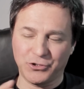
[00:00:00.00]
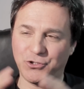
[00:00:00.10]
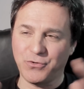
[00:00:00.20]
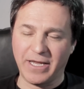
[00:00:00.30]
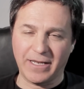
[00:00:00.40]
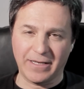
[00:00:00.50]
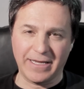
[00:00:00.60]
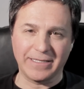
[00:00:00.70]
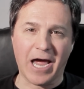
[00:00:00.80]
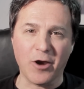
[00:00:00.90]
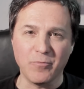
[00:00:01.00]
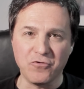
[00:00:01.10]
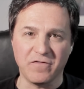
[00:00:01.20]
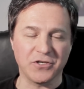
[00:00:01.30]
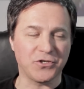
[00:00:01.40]
shoot in the entire
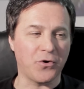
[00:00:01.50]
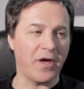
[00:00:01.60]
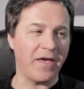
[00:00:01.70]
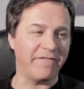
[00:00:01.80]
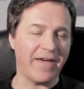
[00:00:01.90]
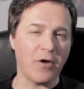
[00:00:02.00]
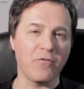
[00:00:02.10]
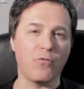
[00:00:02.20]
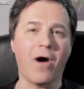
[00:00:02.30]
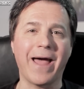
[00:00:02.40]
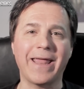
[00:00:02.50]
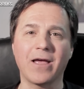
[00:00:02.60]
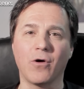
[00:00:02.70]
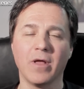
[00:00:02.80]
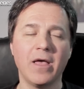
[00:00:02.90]
movie. So a very wide
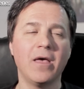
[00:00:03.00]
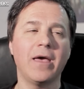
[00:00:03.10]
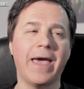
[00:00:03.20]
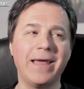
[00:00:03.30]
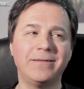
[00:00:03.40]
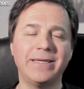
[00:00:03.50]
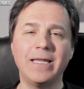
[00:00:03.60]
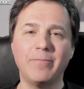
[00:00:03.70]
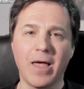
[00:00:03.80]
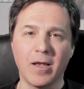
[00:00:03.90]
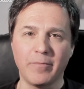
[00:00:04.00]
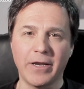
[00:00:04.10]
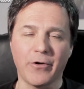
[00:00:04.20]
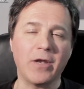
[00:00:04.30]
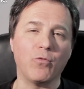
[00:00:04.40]
angle, 18
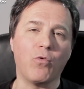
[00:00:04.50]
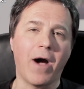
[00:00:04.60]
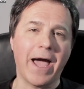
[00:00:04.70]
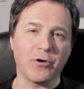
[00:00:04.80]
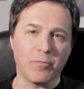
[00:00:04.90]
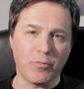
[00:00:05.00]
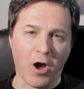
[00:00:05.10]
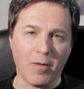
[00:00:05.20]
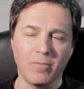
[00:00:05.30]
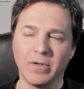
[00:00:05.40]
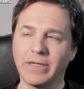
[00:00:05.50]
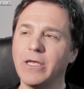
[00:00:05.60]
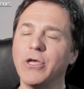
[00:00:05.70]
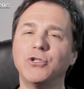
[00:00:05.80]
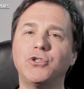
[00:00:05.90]
millimeter and wider
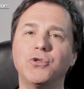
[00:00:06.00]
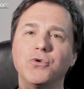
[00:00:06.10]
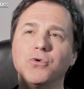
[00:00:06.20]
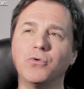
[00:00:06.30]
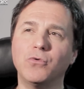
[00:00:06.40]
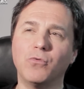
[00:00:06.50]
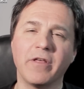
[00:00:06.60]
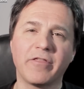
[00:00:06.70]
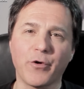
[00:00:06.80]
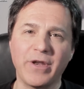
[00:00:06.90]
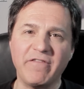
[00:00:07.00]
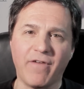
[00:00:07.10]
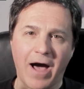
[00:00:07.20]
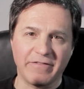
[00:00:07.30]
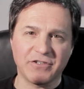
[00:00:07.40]
probably to
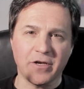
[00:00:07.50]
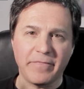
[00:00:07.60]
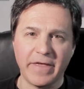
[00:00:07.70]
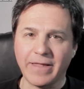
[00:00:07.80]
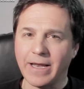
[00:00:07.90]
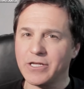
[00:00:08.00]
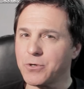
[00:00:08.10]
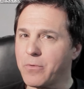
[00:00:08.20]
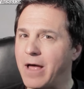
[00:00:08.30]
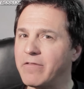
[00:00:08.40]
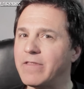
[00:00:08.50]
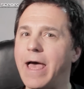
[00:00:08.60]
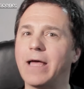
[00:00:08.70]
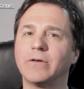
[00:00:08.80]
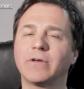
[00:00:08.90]
135, something that is around
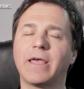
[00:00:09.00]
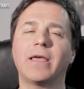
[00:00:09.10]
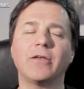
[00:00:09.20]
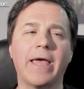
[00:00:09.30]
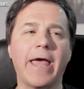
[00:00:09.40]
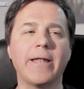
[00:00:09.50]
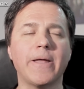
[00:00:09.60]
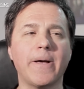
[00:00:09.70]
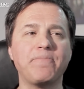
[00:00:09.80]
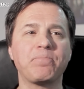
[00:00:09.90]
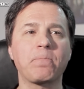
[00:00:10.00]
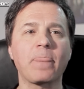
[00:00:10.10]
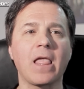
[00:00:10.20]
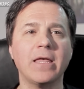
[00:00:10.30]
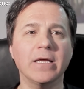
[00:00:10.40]
that, okay? And uh,
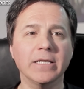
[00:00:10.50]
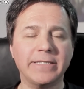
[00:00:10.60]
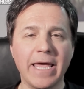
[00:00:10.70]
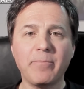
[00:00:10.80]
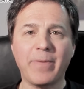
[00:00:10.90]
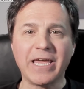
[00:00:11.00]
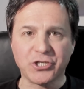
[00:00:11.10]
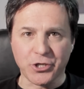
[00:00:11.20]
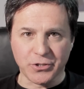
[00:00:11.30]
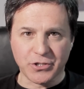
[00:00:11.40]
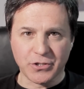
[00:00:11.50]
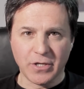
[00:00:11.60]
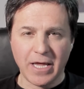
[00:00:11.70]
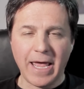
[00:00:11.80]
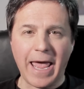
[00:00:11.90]
take pictures
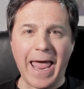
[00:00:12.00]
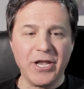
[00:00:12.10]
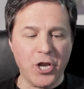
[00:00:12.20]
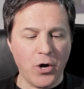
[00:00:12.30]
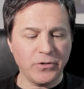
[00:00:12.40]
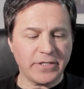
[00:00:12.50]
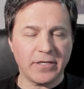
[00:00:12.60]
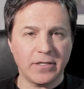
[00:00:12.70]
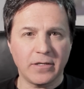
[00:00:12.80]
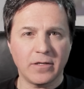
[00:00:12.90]
and note,